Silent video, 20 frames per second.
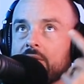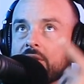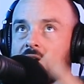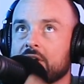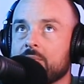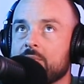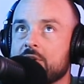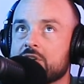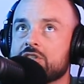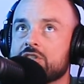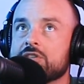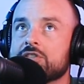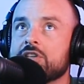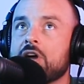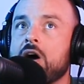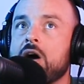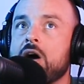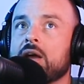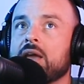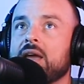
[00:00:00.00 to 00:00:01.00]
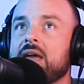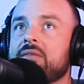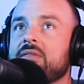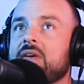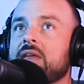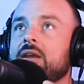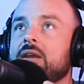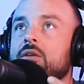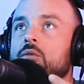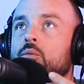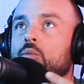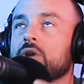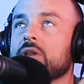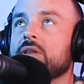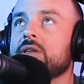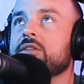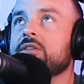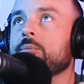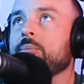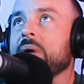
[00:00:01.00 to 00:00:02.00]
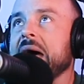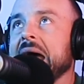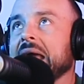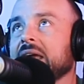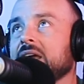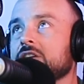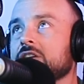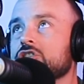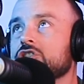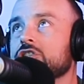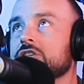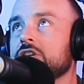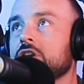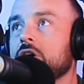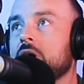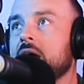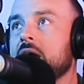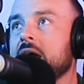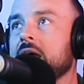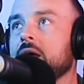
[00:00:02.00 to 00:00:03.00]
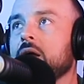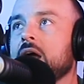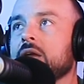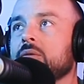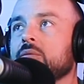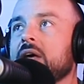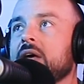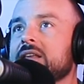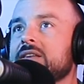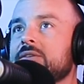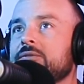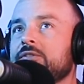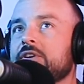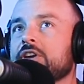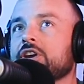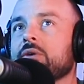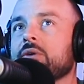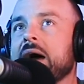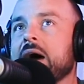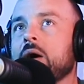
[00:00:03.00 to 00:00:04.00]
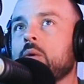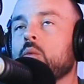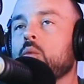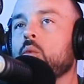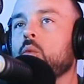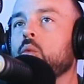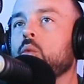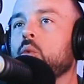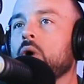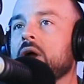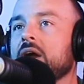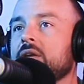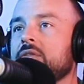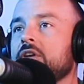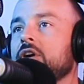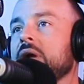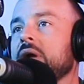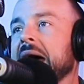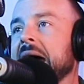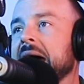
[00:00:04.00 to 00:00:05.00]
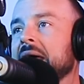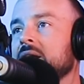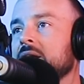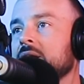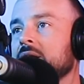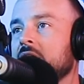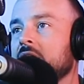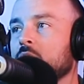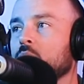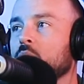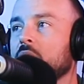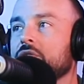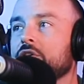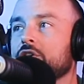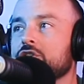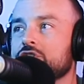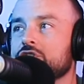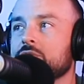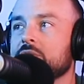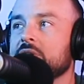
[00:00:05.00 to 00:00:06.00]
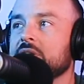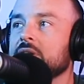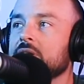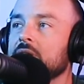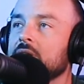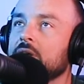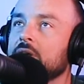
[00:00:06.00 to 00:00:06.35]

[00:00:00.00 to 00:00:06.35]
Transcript: commission talk and then really their baggage. I'd like to figure out where they're at and what they're doing.